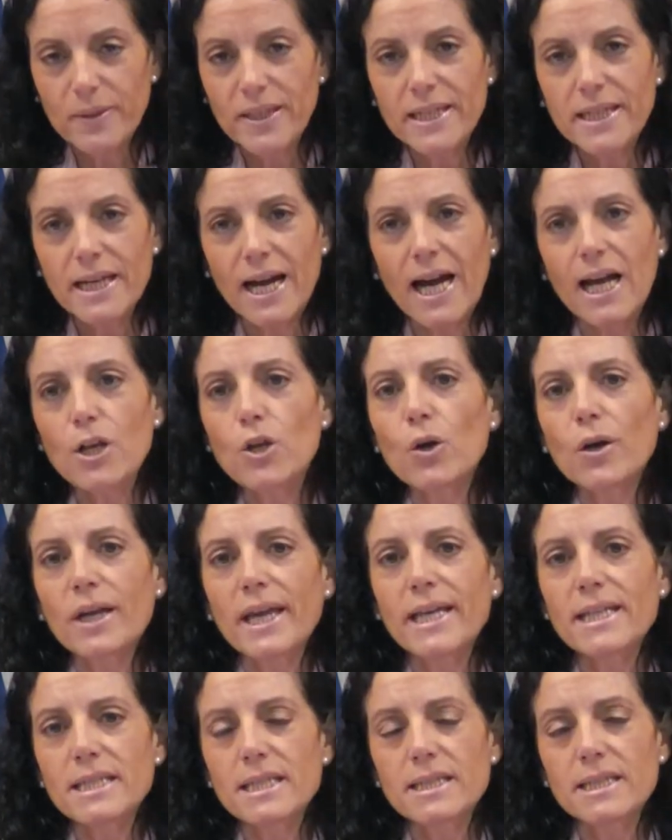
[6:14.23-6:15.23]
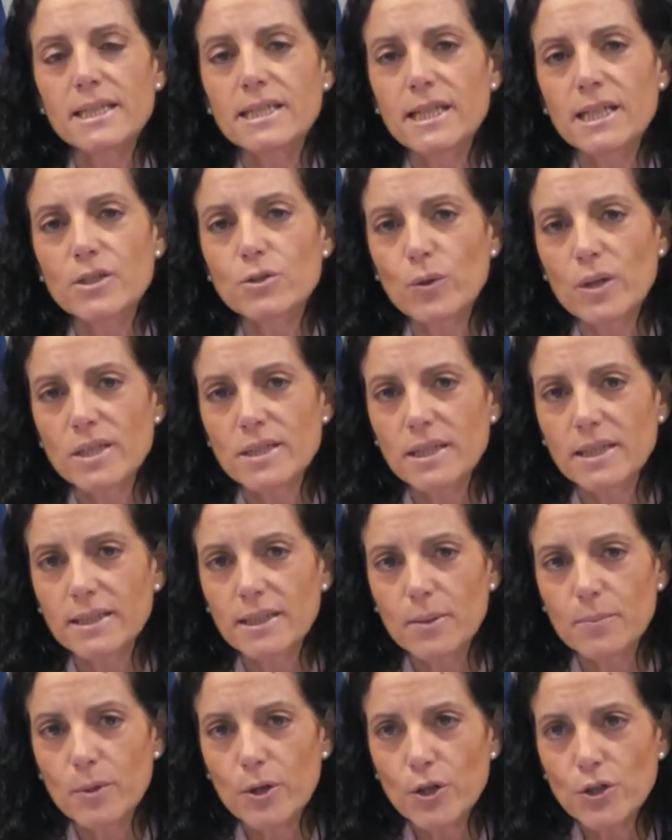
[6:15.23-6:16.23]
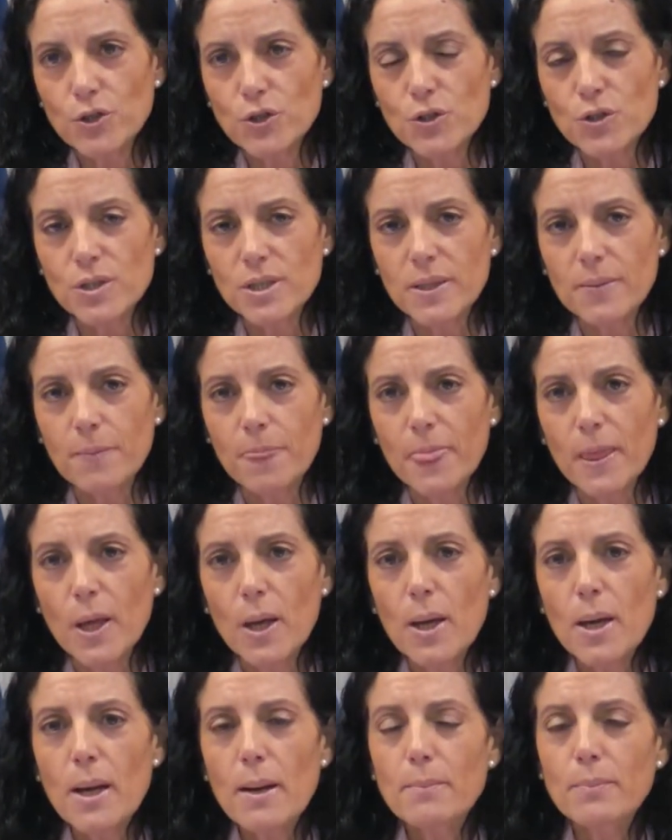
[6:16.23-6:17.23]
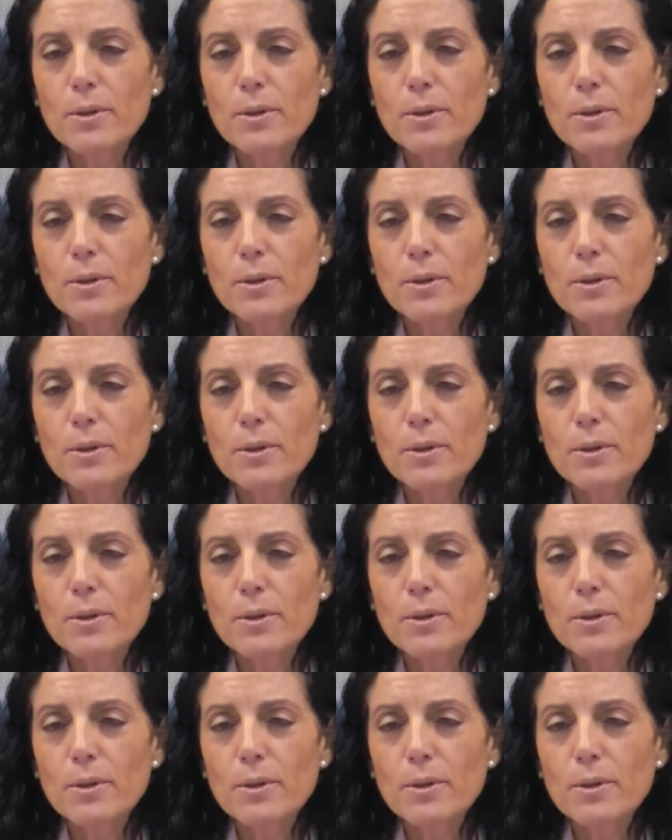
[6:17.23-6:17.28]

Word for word: be allocated in addressing the emergency